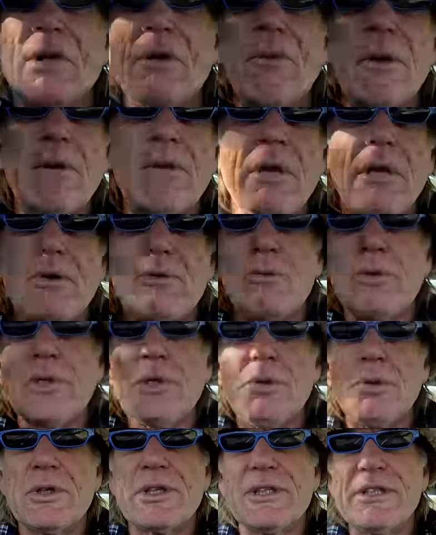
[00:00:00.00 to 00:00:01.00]
where I
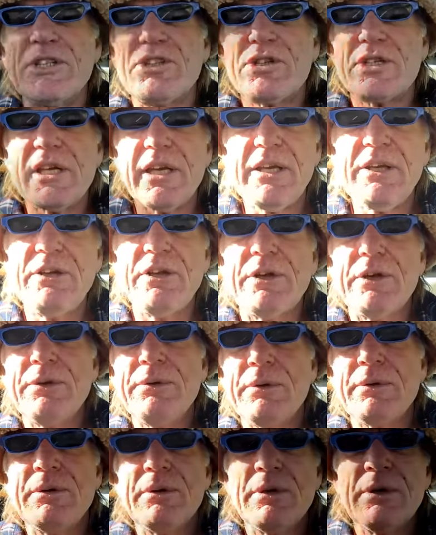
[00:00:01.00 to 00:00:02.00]
will
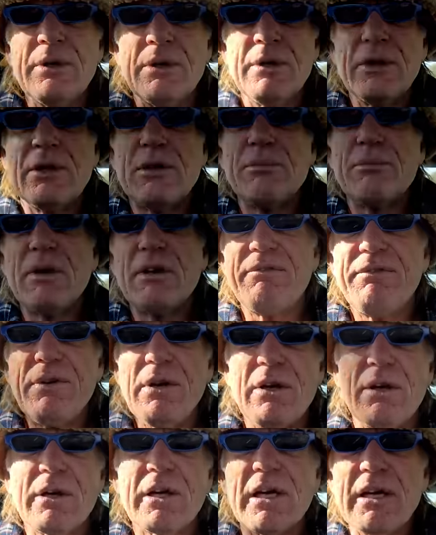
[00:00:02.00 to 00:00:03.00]
continue my
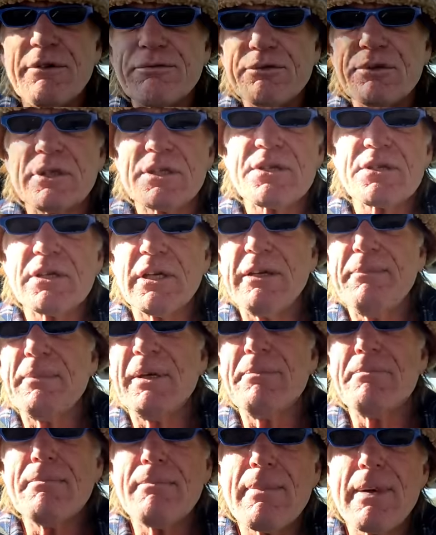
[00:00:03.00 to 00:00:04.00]
vlog after I've seen
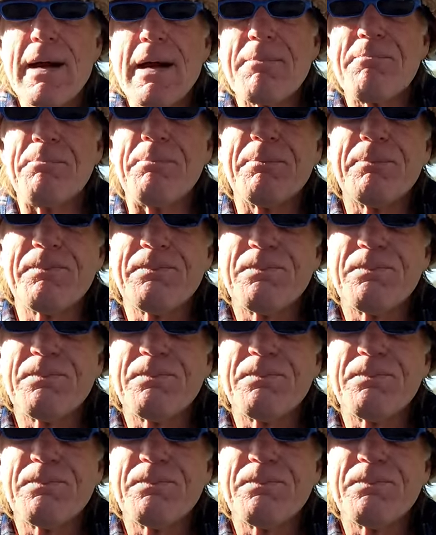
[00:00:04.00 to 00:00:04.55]
my mum.